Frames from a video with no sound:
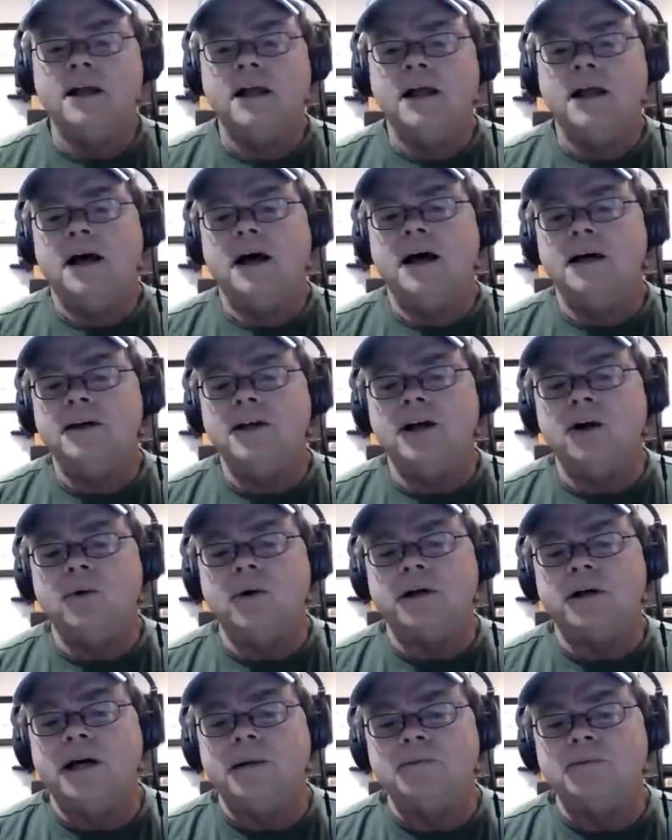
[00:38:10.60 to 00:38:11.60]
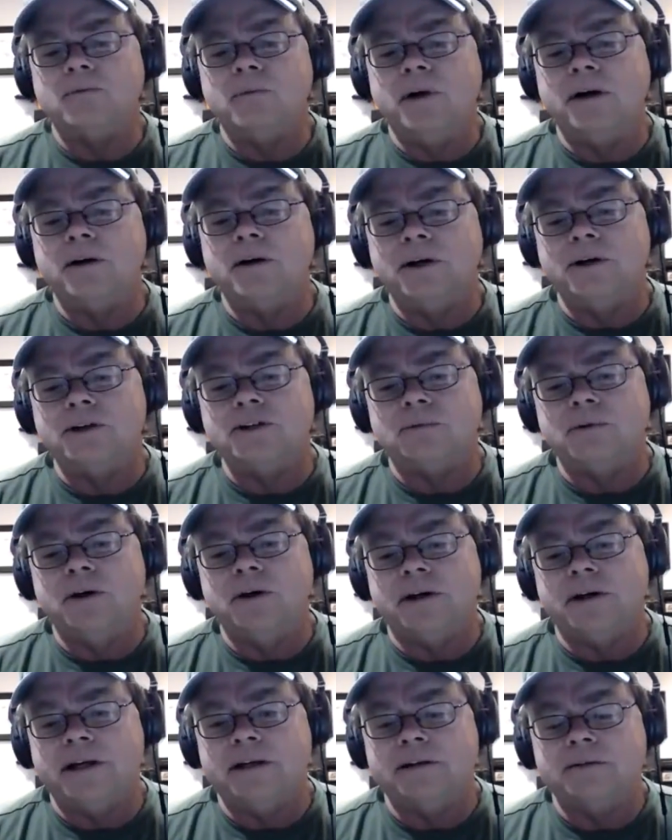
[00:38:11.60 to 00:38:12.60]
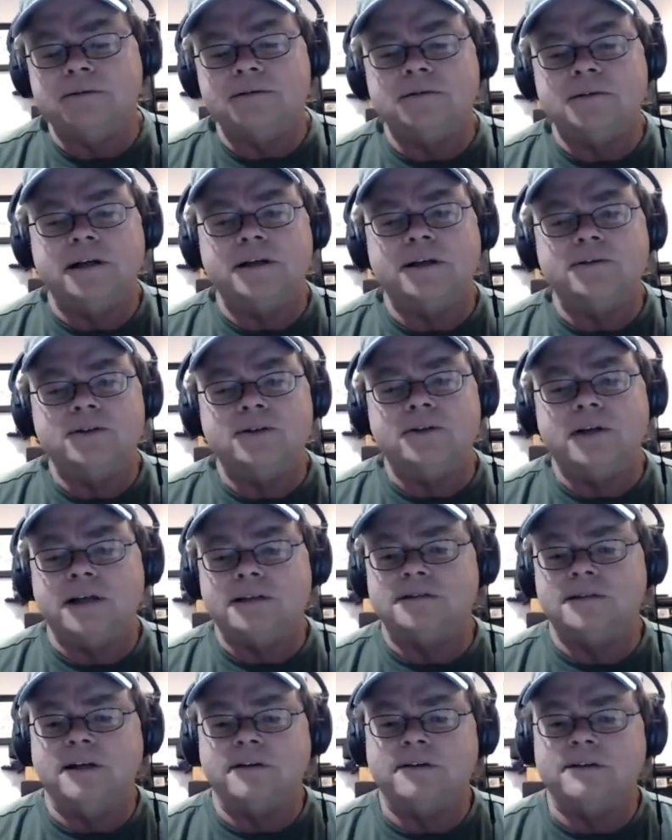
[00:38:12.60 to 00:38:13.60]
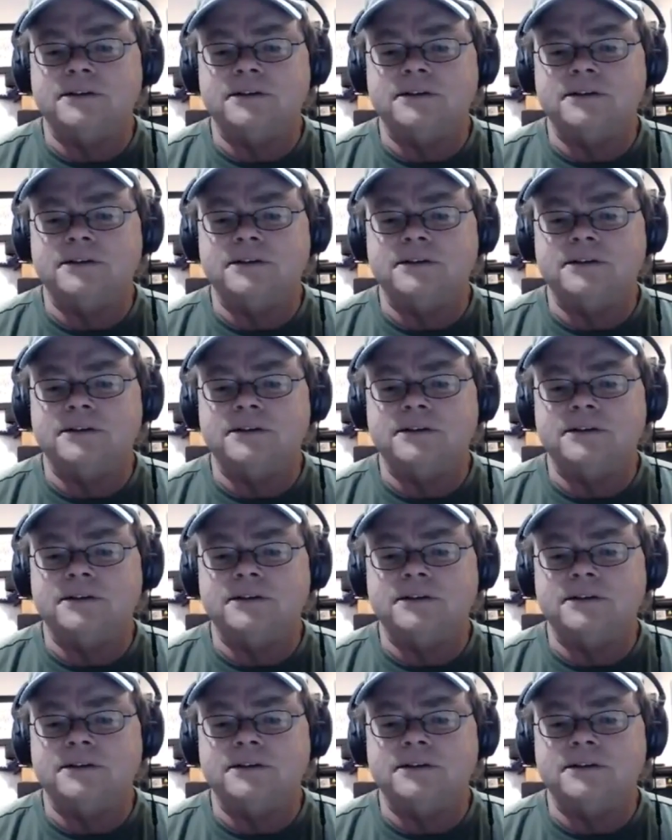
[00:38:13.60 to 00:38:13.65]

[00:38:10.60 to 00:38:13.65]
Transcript: You know what comes around goes around. I don't I don't do that stuff. Yeah.